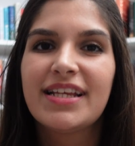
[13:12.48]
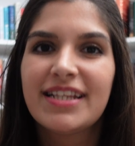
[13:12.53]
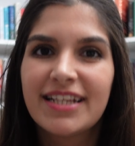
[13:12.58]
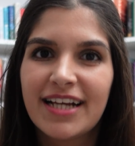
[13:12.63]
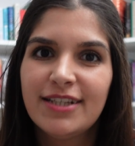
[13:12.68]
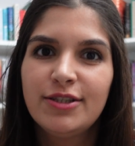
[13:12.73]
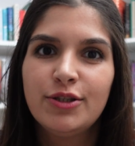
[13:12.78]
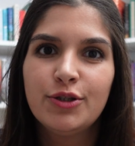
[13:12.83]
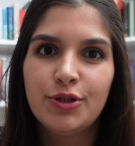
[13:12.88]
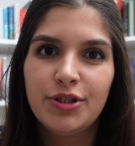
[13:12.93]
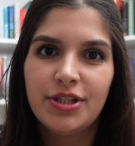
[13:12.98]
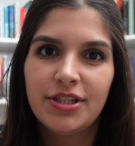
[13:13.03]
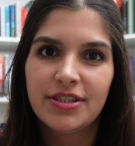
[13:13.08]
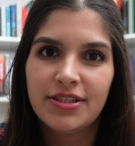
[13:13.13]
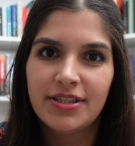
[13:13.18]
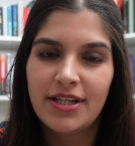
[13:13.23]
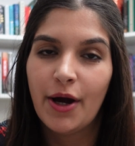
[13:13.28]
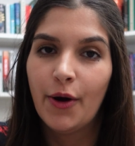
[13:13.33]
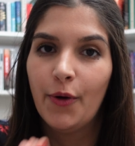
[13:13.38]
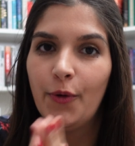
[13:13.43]
In case you
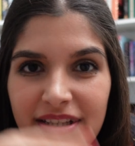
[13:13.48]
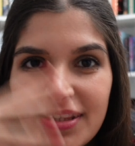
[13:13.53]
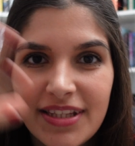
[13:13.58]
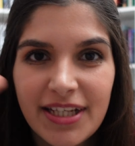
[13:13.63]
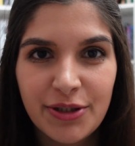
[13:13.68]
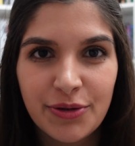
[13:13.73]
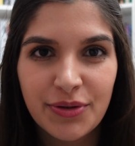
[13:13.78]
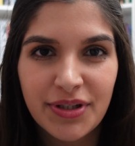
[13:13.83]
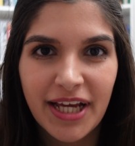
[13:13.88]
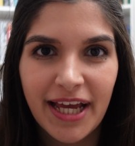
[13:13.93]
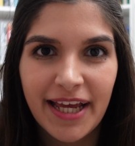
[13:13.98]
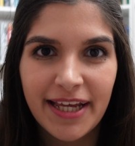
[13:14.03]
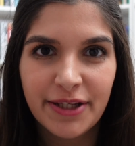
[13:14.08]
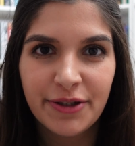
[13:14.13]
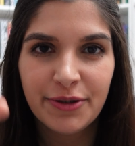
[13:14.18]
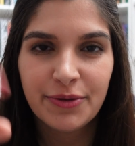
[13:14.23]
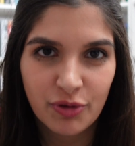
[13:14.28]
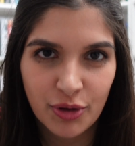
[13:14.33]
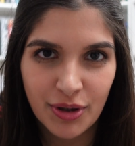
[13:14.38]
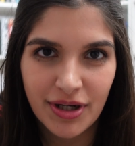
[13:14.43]
didn't know, the
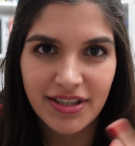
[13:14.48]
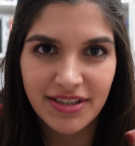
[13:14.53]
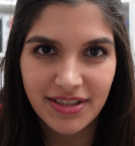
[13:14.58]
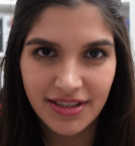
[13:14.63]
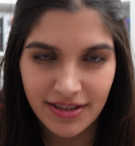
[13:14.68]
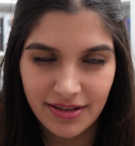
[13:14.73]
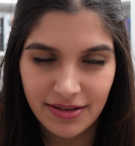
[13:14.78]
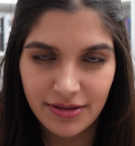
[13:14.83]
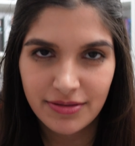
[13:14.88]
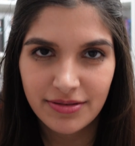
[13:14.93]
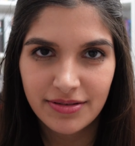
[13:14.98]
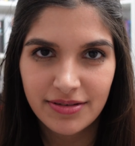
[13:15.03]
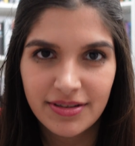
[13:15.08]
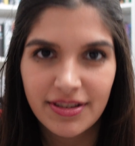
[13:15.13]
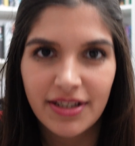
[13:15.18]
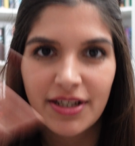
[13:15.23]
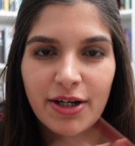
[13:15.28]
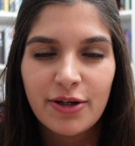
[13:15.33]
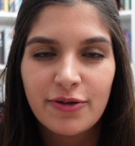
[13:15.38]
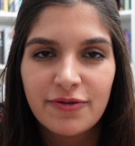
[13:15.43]
UK regarding
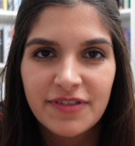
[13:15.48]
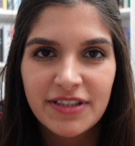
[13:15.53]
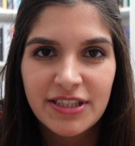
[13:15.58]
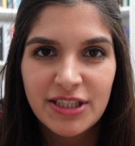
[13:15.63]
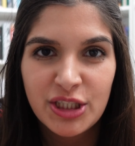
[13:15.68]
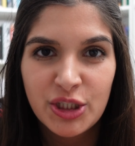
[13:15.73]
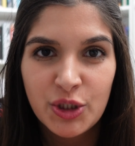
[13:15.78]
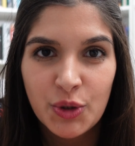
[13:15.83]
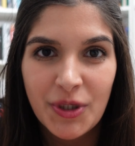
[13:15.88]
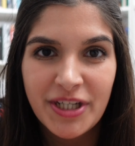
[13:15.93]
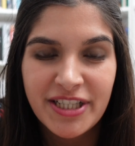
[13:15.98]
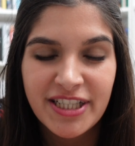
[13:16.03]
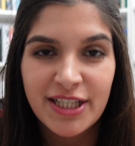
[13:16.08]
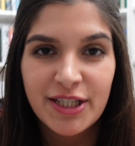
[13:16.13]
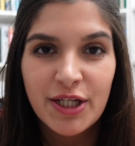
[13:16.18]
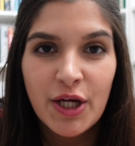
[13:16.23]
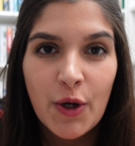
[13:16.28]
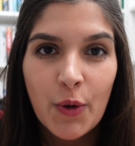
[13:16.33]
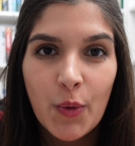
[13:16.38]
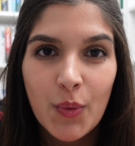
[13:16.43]
the COVID
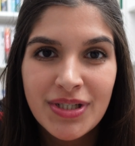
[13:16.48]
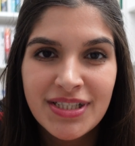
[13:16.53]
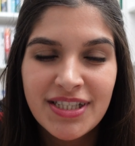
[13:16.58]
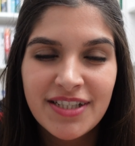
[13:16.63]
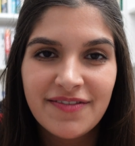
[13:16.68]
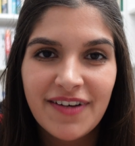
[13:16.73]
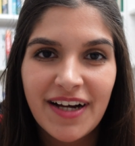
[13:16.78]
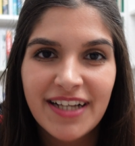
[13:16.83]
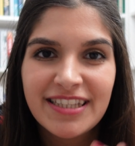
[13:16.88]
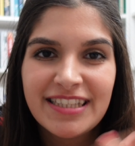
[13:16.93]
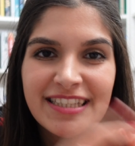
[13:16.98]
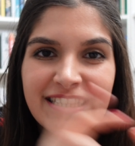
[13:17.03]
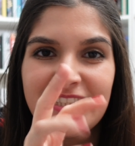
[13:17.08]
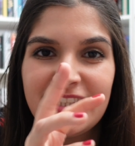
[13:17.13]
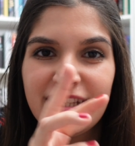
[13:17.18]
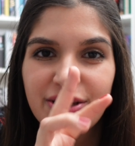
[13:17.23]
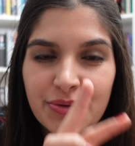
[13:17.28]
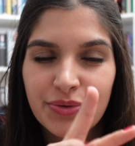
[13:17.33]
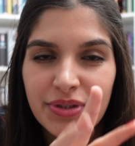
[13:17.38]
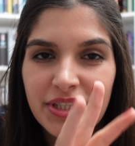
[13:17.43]
situation was divided
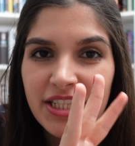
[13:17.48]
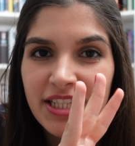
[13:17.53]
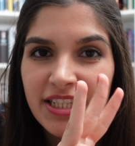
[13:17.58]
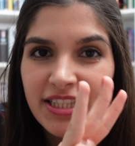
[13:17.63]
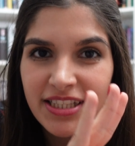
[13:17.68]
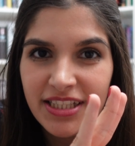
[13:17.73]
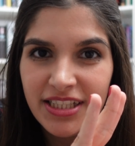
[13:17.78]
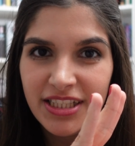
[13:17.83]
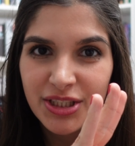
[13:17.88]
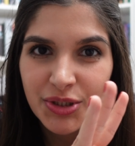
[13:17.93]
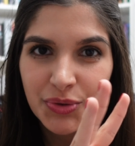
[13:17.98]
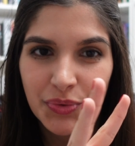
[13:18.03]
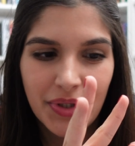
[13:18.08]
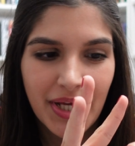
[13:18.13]
in 3 tiers.